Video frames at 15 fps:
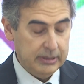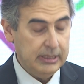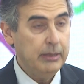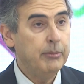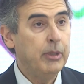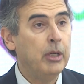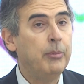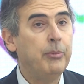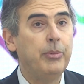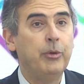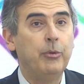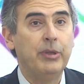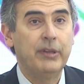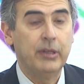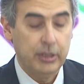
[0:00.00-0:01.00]
to team up
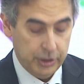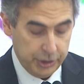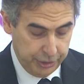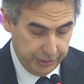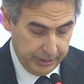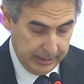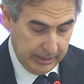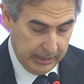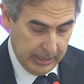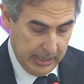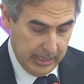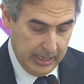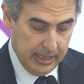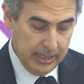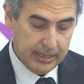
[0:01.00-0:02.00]
with a country
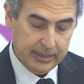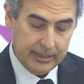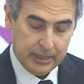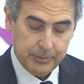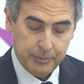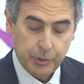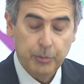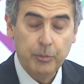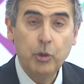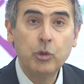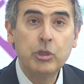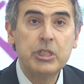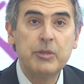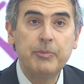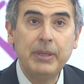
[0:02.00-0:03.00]
that
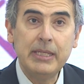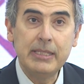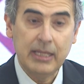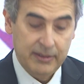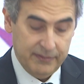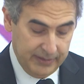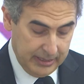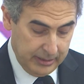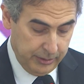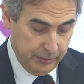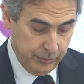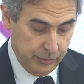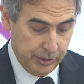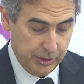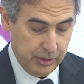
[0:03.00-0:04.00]
promotes peace and
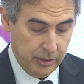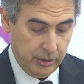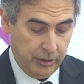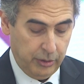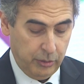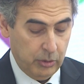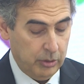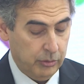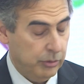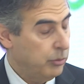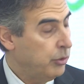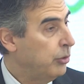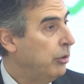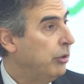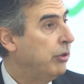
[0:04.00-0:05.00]
values throughout the
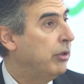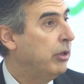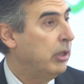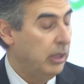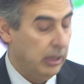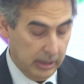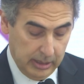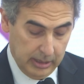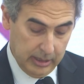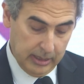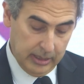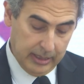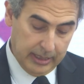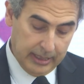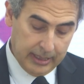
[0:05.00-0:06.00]
world,
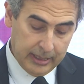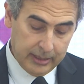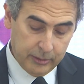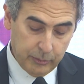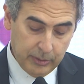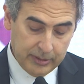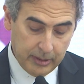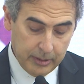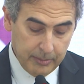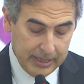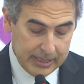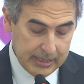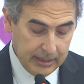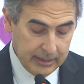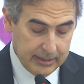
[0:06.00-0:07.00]
and with an
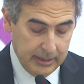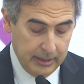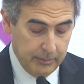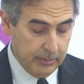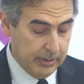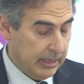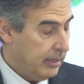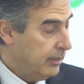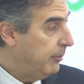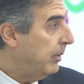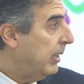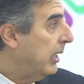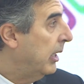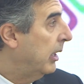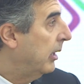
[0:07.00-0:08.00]
amazing team led
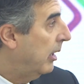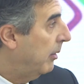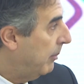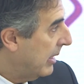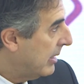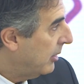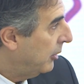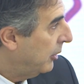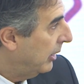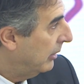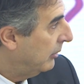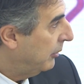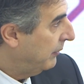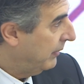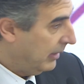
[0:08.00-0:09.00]
by Ambassador
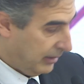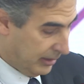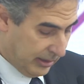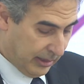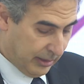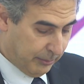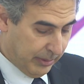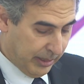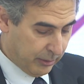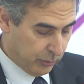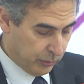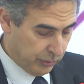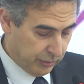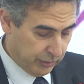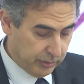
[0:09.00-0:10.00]
Itervik in
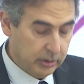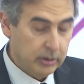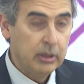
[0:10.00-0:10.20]
Beirut.